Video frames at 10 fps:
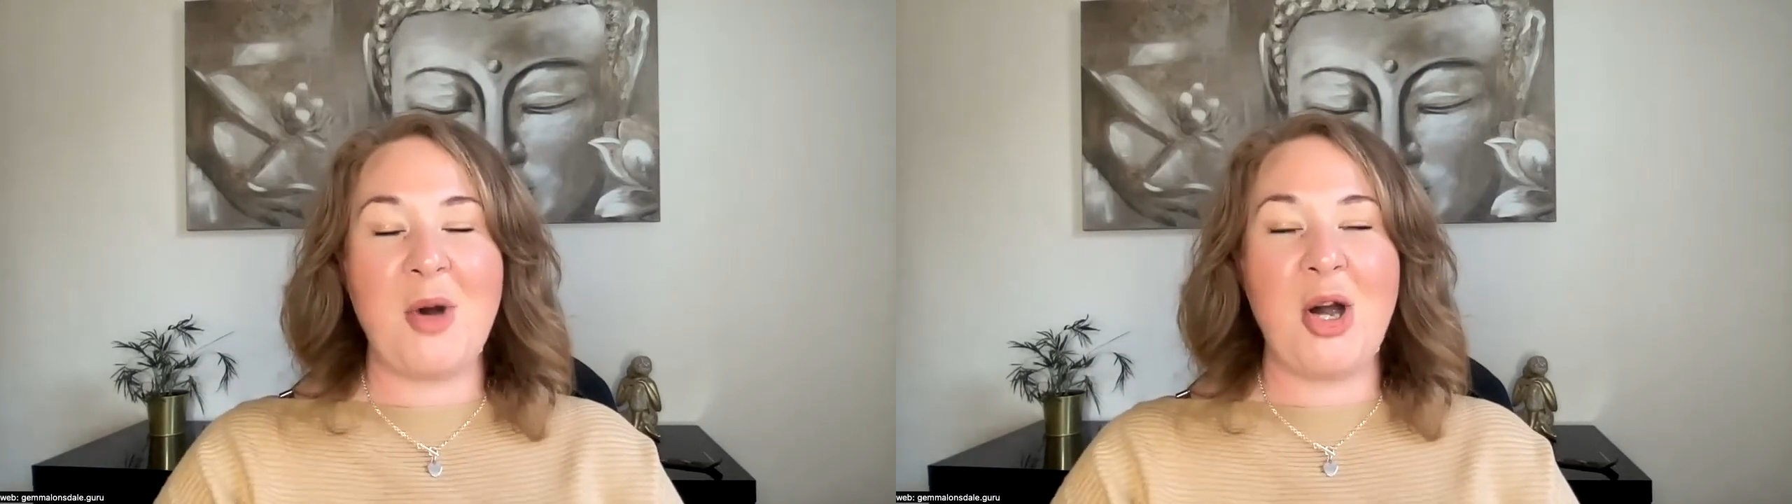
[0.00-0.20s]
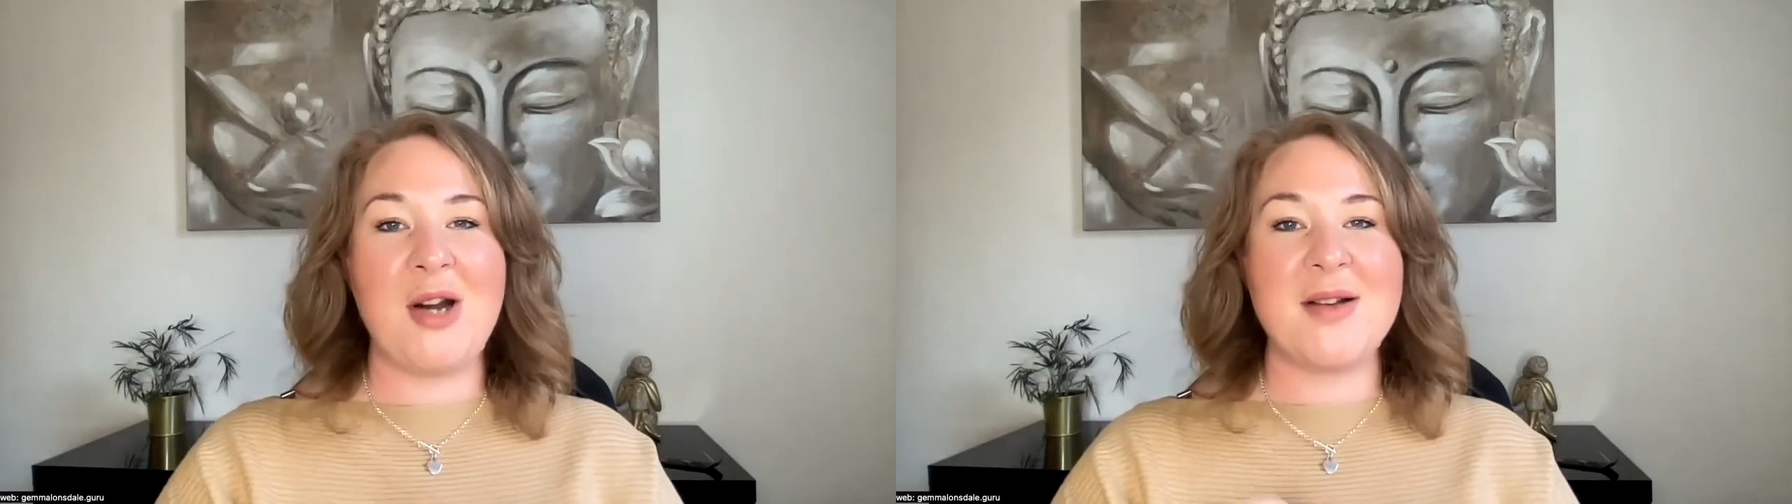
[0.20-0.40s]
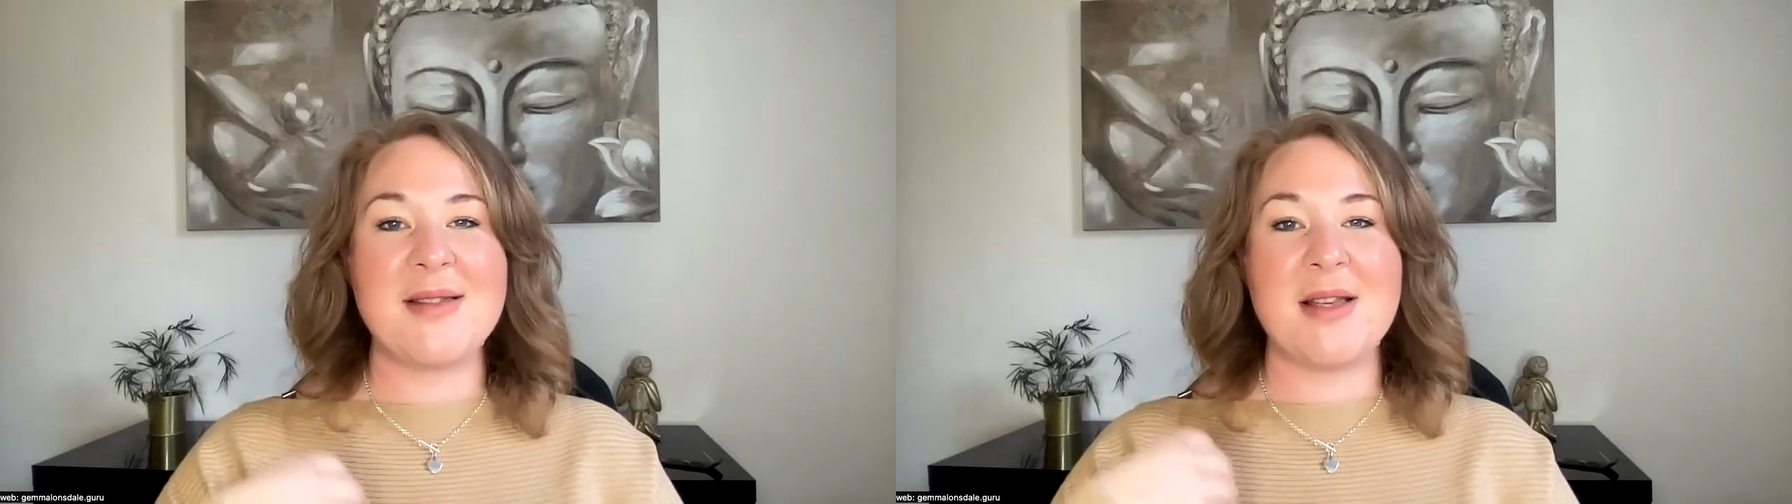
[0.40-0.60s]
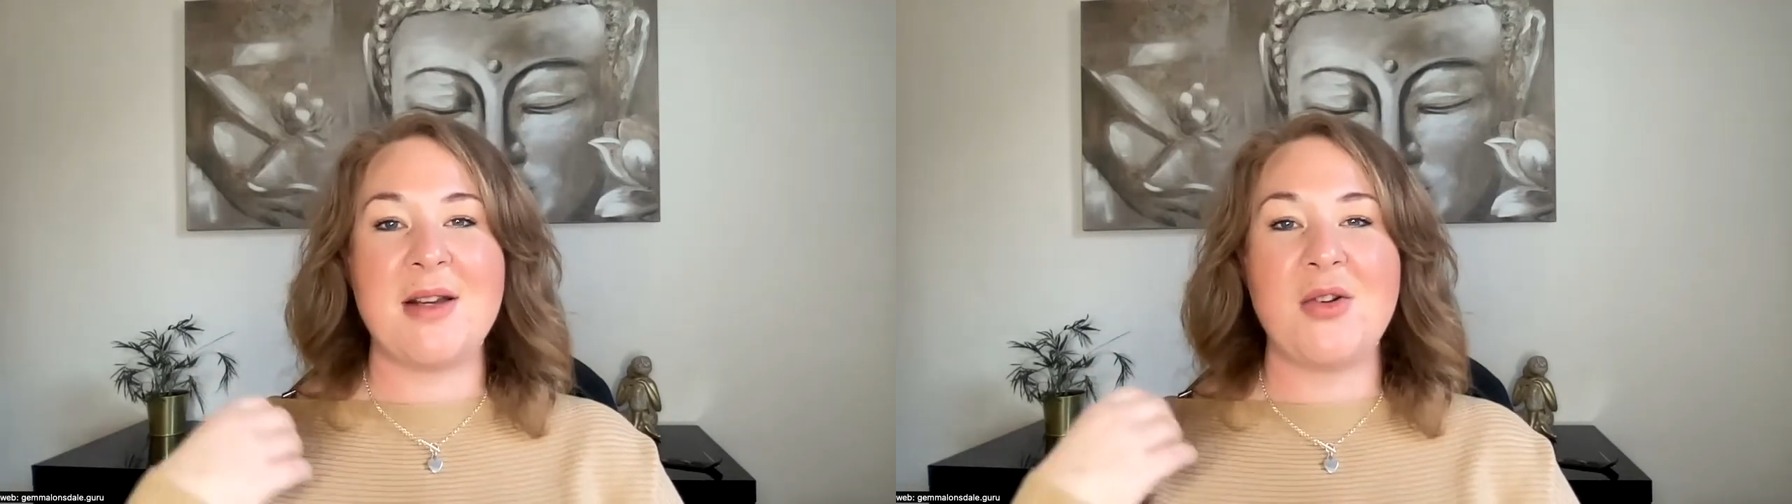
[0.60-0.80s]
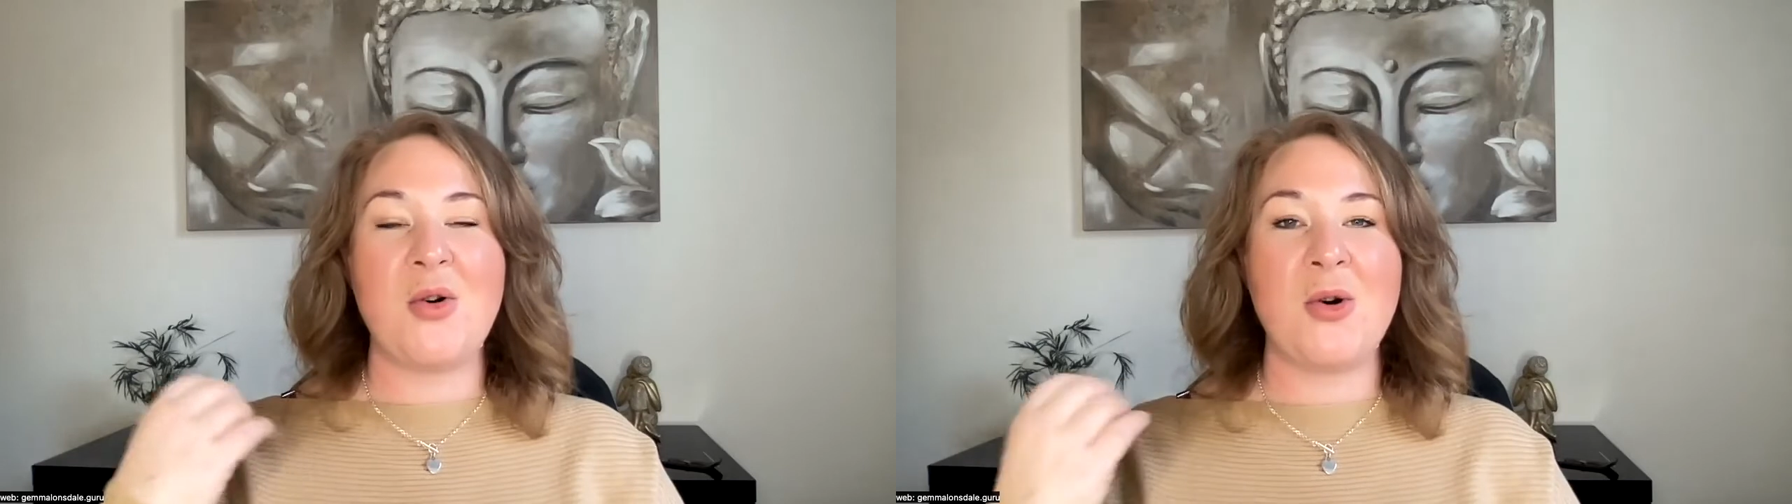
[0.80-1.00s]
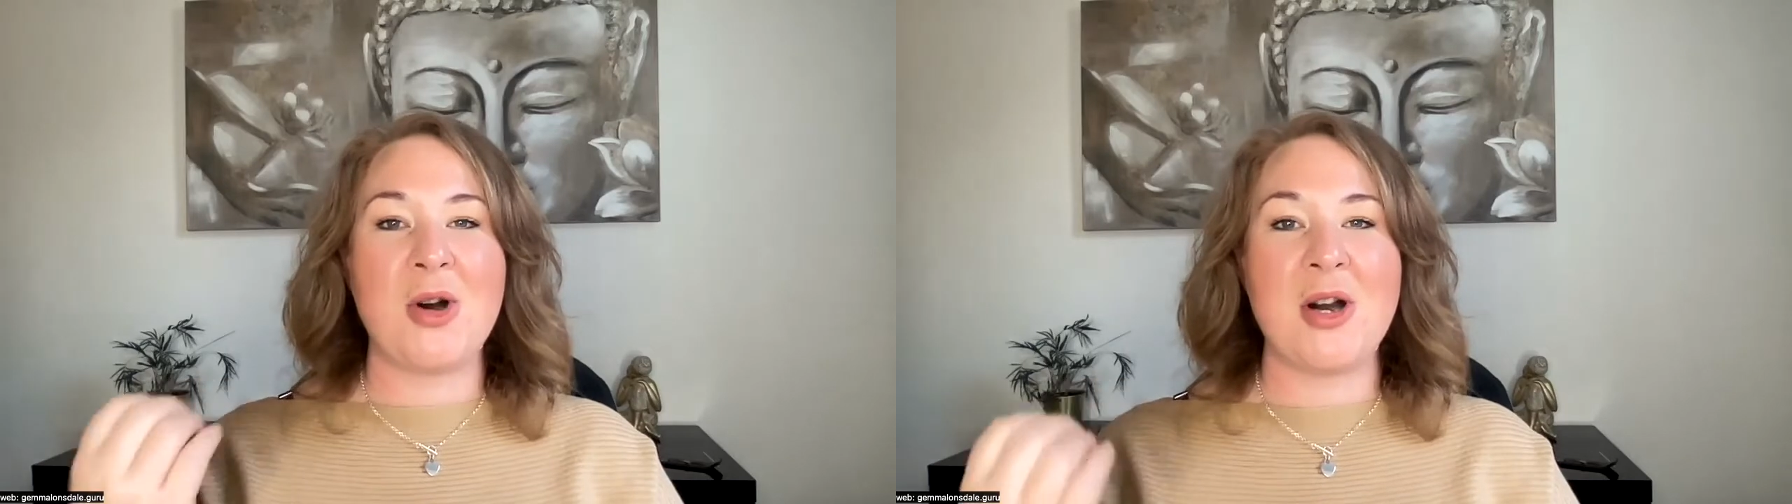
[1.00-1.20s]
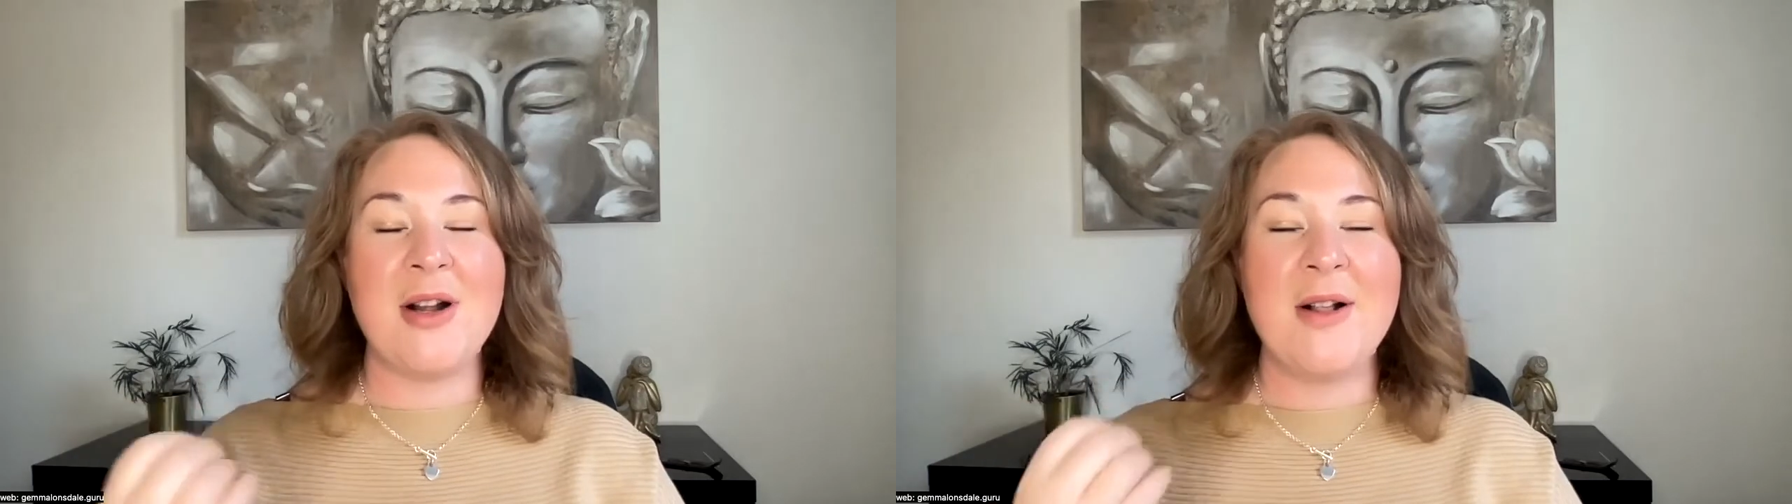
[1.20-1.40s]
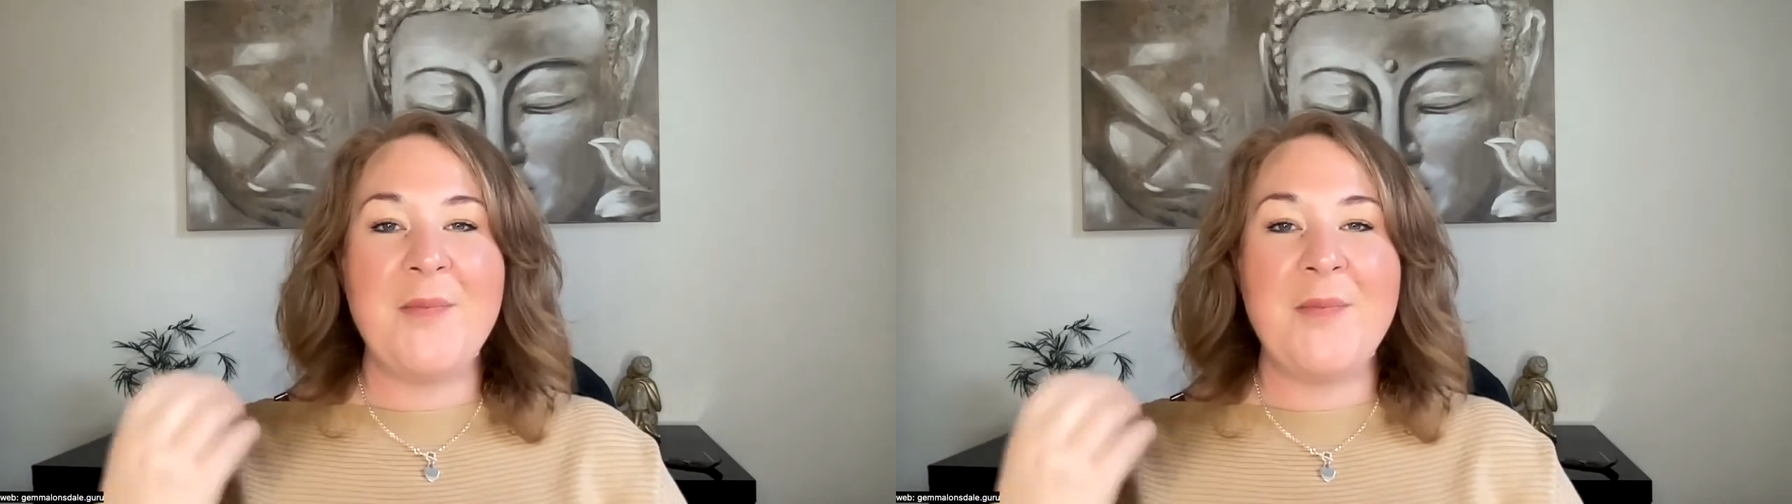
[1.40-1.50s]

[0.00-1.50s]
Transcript: person or